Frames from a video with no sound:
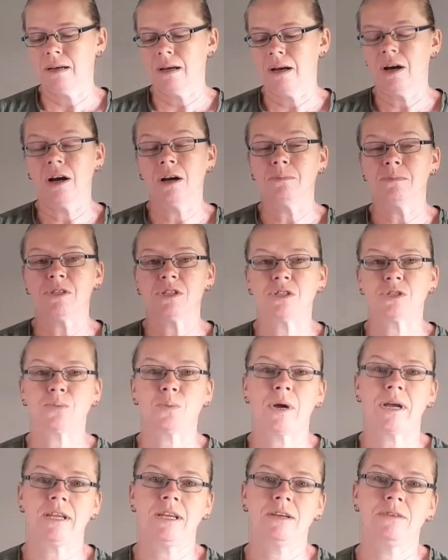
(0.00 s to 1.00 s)
I'm just
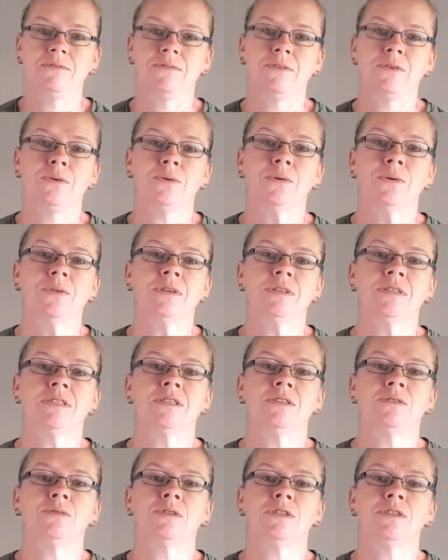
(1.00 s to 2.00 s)
waiting for the
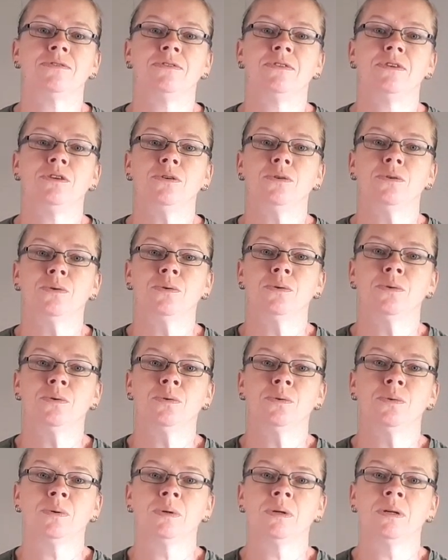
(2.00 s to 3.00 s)
Silks for
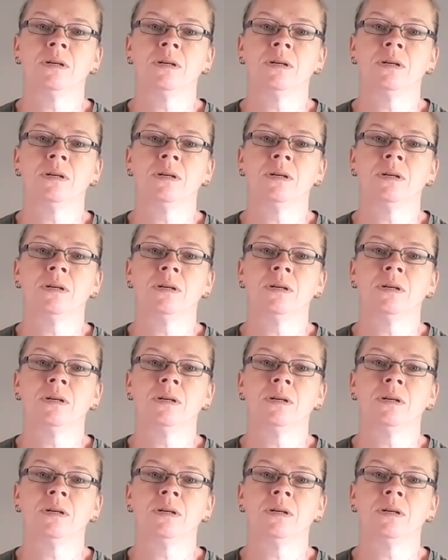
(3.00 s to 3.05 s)
You